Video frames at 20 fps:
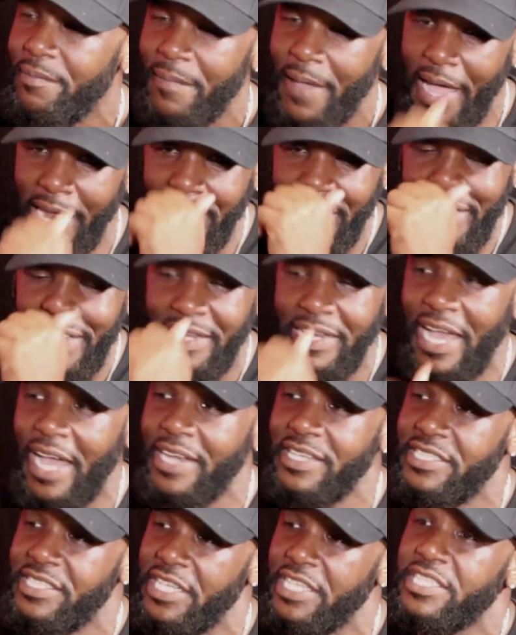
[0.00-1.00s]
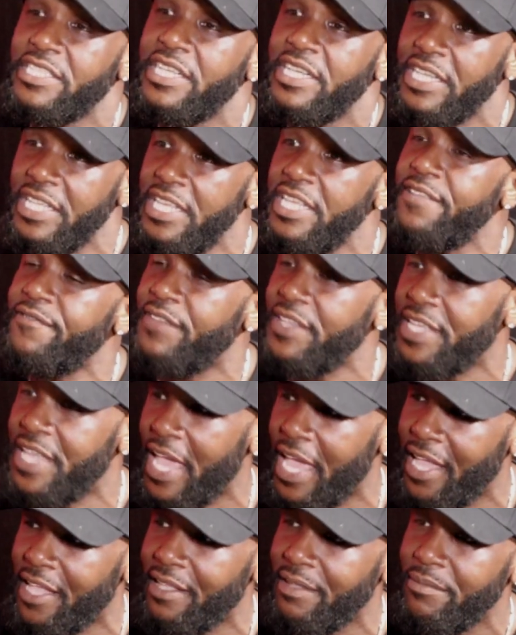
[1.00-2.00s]
I need not just leave the
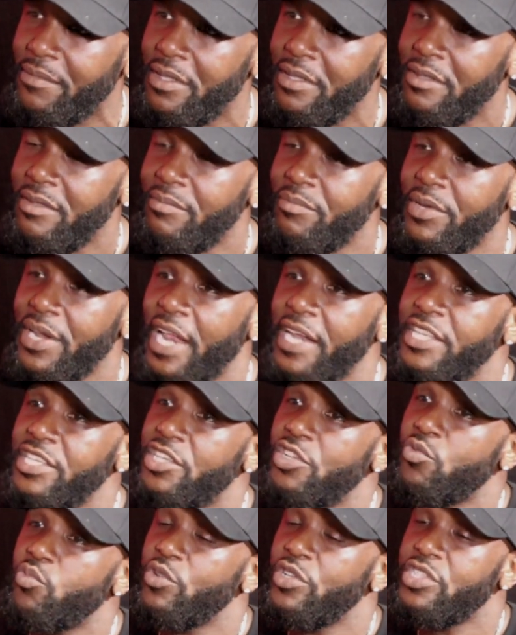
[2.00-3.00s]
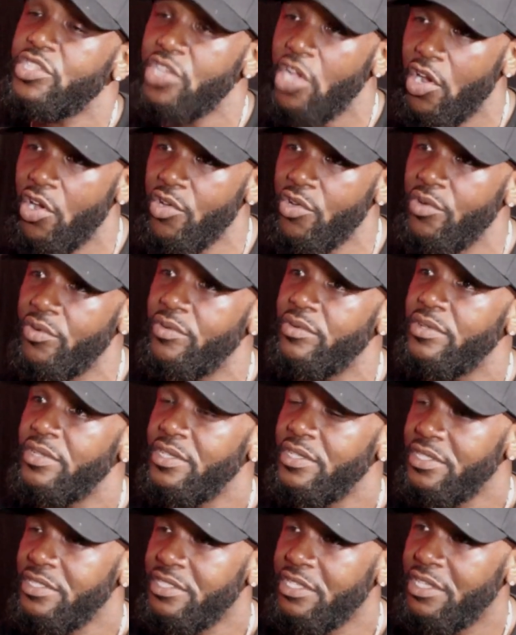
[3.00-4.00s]
game, but I need to return
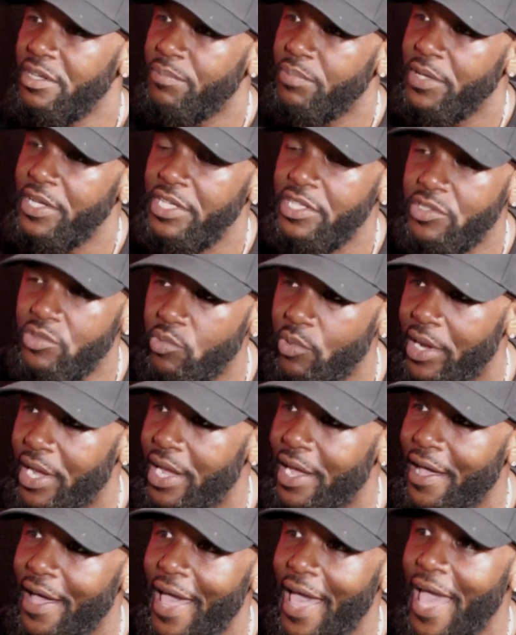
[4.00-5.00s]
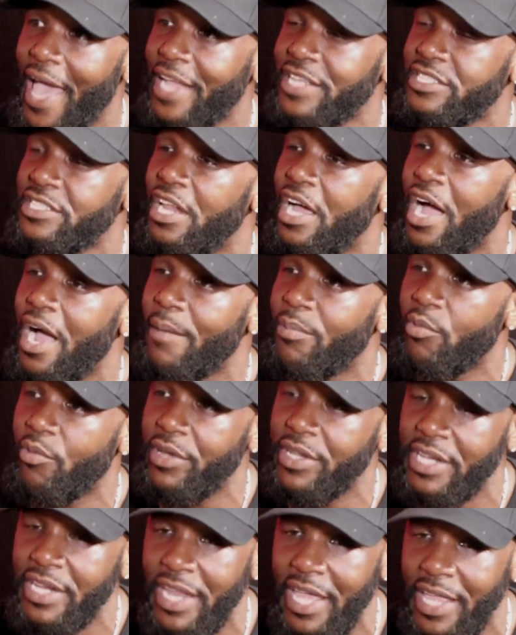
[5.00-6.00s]
to the place where I actually
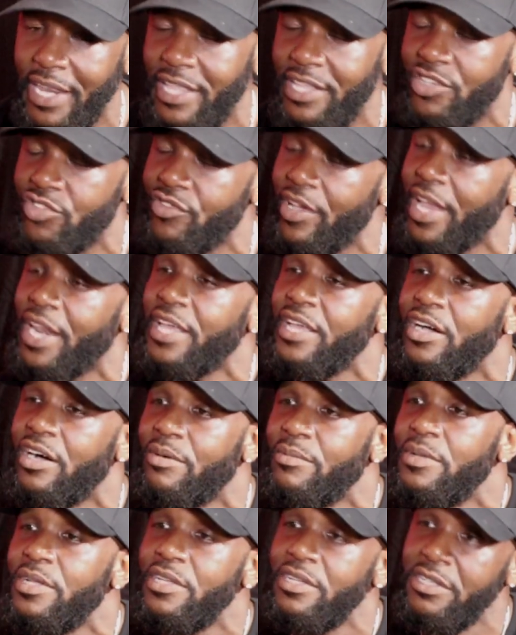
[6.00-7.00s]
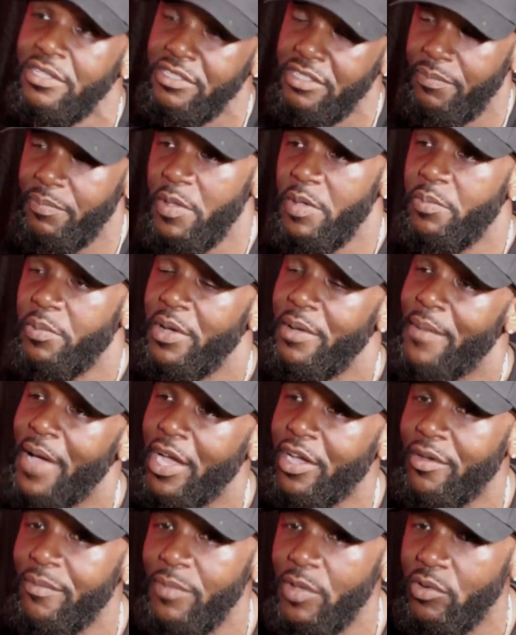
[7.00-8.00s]
operated at and try to help the people in my
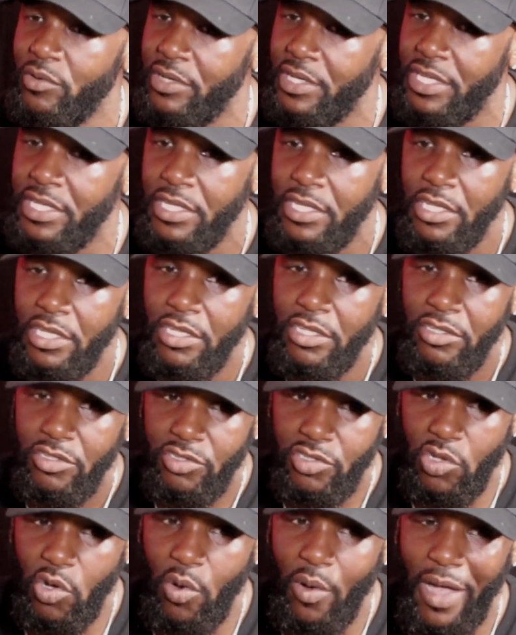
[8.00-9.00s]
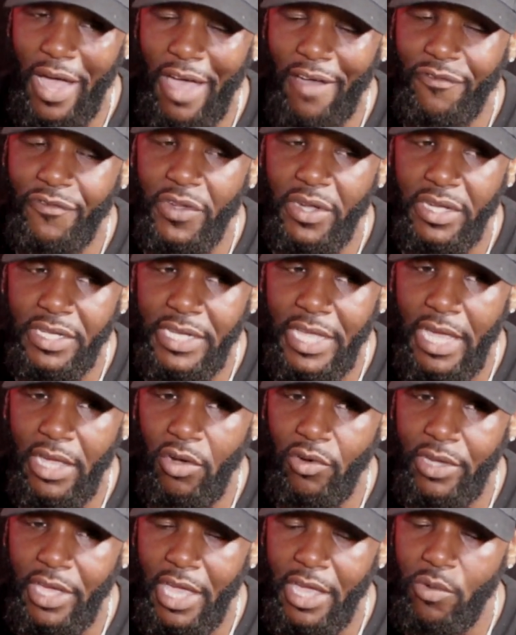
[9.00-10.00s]
community. So I figured that,
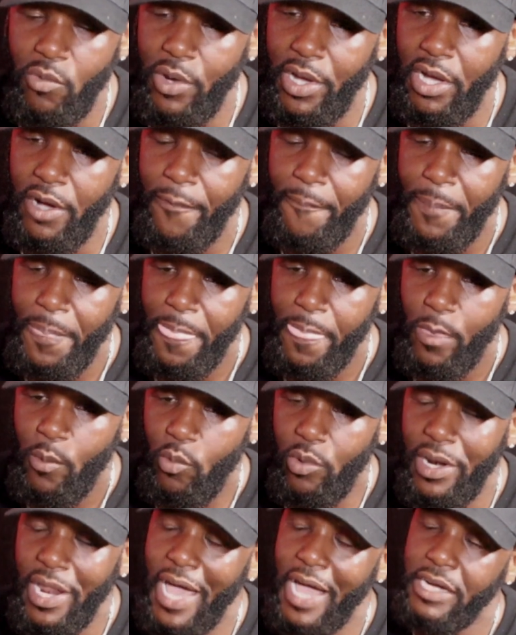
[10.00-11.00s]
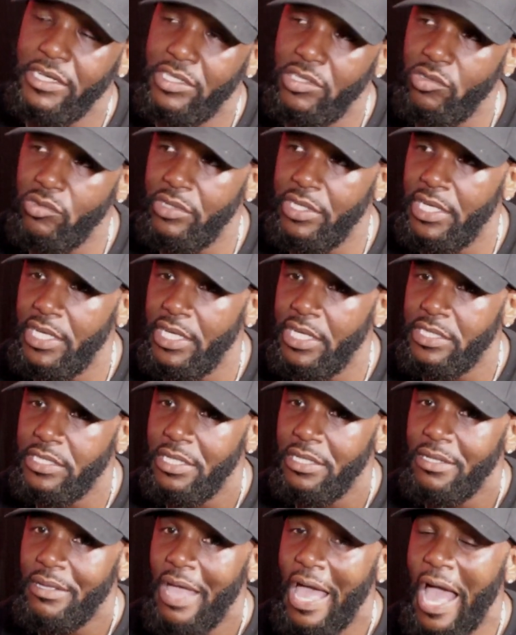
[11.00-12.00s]
okay, well, what I do is
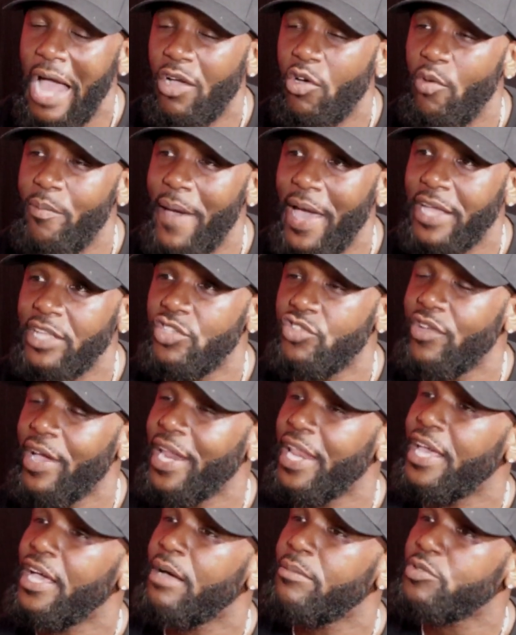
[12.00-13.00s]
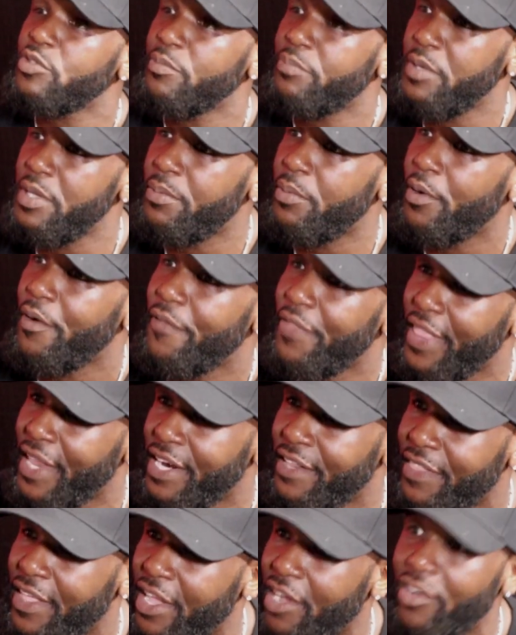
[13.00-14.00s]
I go back and try to help some people that
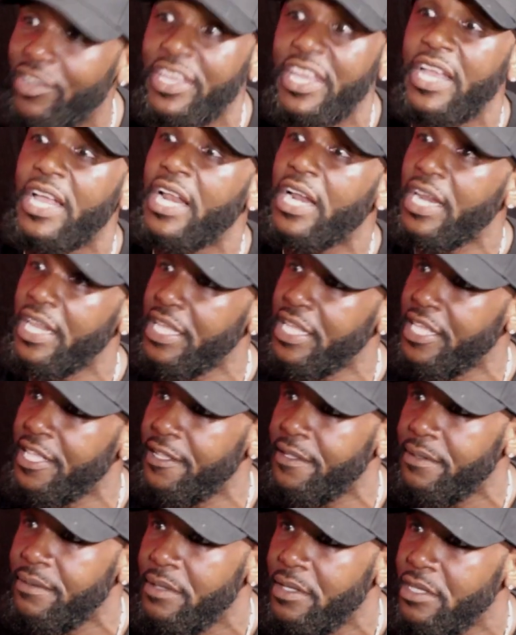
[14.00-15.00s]
are there get clean,